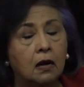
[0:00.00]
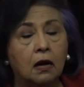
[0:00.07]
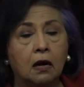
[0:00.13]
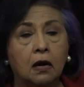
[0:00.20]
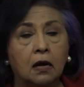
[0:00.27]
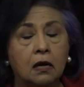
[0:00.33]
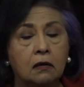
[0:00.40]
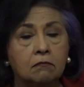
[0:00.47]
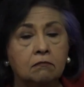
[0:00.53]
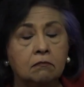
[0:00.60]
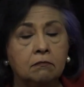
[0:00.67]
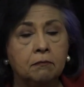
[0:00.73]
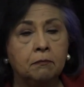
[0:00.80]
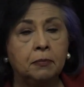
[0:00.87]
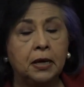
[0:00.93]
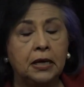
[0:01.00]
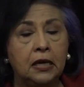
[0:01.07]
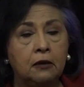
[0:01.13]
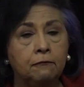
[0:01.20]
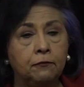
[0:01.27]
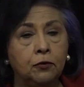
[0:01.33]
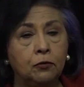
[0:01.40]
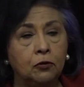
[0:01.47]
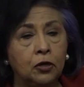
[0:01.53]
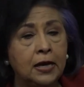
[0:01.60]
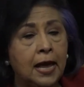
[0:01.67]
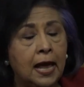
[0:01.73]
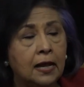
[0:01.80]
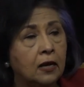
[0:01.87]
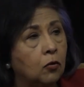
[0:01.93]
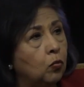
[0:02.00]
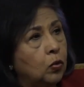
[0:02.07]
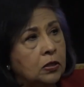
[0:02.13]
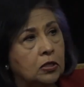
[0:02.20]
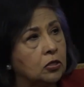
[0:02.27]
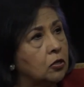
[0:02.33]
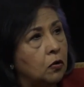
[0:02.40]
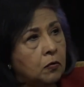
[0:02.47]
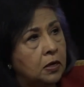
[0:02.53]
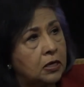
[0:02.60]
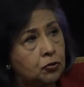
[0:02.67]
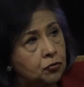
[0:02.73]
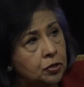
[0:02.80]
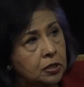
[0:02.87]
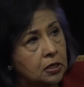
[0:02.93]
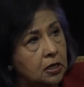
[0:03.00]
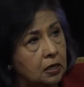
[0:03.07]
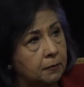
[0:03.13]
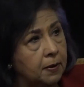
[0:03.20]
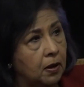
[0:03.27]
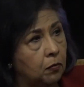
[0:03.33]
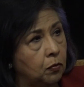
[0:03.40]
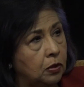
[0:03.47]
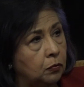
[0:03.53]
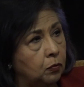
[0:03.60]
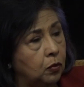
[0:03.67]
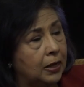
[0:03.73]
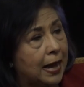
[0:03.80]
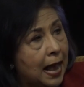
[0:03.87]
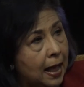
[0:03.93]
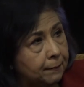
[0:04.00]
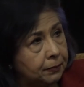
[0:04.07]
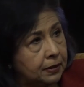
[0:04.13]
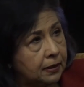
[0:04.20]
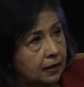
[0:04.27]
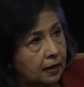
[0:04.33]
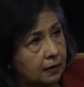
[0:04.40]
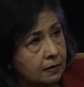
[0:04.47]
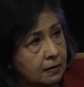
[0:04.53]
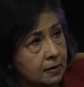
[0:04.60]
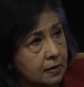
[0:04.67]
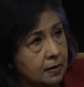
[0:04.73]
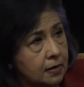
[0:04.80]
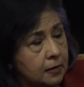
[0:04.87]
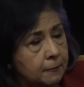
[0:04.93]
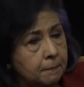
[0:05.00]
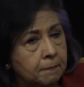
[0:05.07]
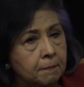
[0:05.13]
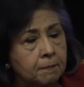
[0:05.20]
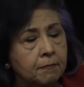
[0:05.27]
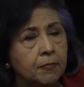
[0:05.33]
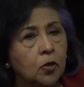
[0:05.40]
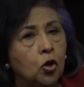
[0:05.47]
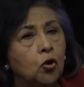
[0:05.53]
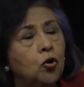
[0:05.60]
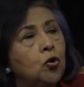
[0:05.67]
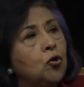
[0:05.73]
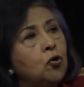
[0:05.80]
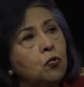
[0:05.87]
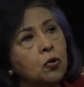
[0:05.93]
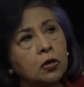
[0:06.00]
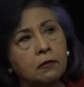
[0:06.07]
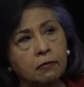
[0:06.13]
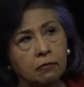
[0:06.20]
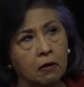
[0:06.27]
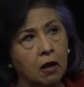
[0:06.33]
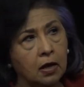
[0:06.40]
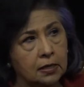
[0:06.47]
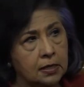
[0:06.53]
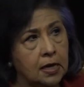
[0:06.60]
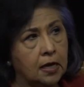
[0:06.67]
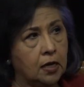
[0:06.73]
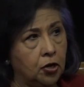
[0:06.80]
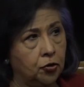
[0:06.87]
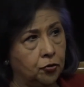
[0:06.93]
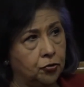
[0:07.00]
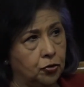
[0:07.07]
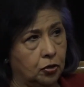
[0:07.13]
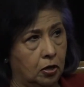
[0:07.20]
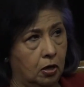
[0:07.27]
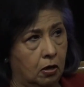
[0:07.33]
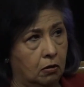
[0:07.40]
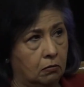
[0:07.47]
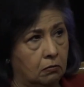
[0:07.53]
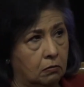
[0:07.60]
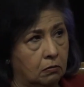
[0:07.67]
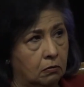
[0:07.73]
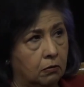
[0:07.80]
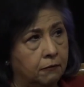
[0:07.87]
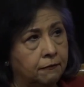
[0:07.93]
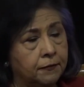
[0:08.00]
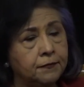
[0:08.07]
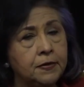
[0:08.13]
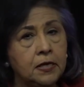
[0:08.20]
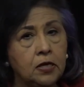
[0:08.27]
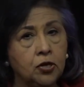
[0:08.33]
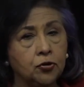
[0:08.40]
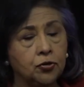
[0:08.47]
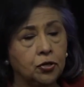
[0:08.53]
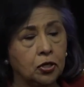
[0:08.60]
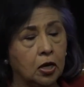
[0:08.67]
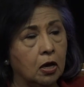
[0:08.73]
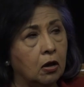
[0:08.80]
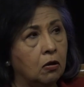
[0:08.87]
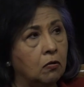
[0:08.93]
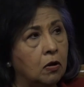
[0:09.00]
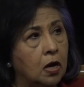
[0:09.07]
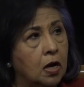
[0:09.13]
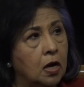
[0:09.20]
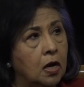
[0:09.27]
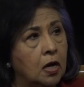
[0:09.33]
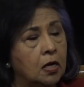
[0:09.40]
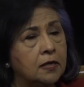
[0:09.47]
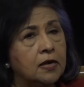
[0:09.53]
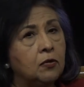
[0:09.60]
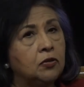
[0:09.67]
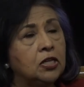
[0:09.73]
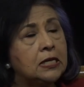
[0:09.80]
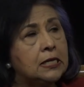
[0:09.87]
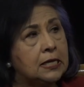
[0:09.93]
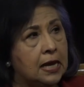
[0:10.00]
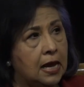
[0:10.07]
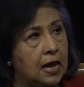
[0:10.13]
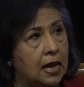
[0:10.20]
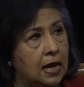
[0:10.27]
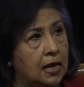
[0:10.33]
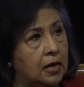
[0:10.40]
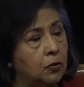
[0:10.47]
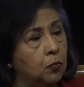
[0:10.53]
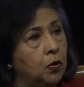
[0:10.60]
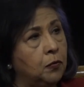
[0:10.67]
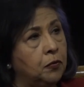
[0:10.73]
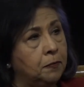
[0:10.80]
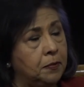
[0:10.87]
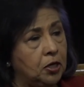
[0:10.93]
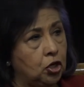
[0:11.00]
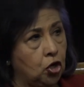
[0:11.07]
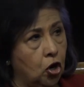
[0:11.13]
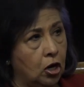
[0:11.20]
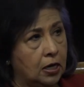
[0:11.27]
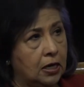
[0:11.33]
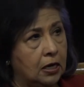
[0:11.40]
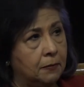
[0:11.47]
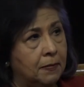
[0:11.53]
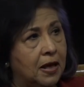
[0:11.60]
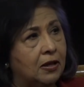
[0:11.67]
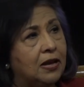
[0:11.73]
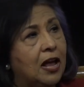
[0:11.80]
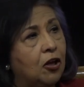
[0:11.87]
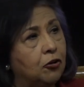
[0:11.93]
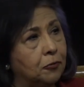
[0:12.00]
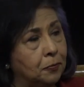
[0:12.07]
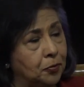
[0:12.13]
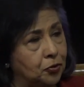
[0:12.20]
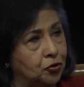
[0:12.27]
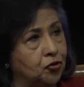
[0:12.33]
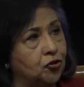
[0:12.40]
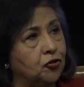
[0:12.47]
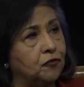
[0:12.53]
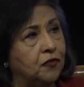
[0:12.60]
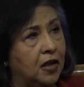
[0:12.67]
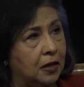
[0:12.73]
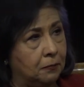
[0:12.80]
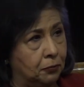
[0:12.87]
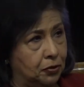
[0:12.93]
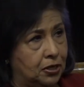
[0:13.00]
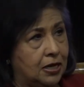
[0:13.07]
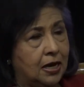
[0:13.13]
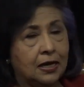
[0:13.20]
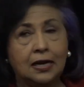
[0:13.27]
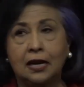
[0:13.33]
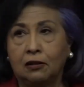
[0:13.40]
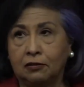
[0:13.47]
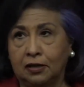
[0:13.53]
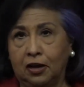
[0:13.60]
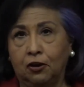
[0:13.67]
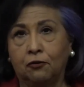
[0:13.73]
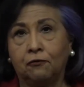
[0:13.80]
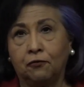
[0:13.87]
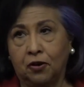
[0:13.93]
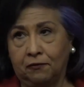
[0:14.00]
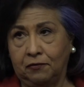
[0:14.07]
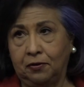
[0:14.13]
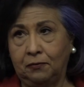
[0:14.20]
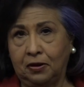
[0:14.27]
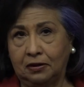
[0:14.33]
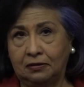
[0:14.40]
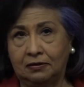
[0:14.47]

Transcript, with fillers: Um, but if you look at it, what's so interesting about what, what happened then who would have thought 10 years ago or 15 years ago that today we would be talking about how to preserve and protect health care for everyone?